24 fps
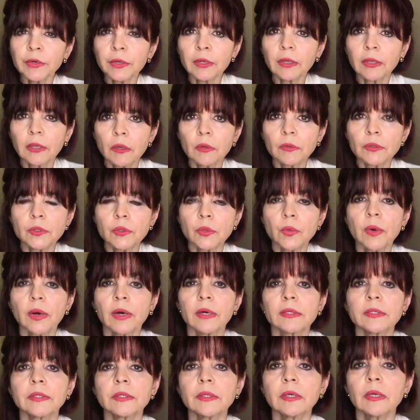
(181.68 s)
close to
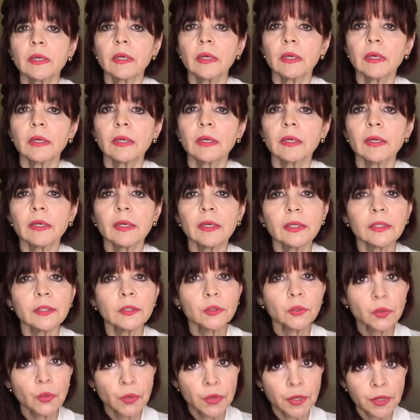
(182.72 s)
us,
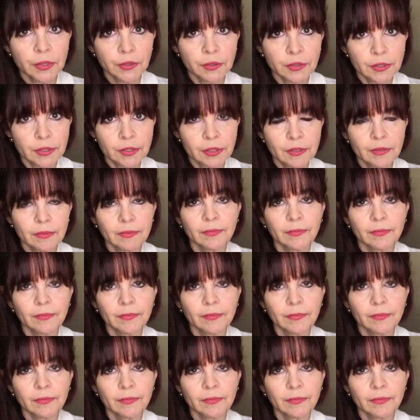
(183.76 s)
2 years.